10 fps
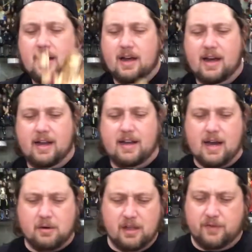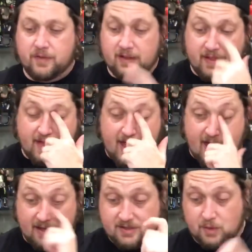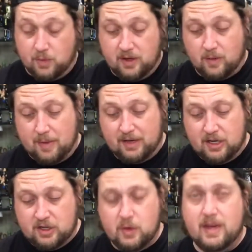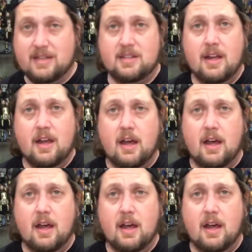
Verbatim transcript: Uh, not really feeling that, so what, what I'm going to do is,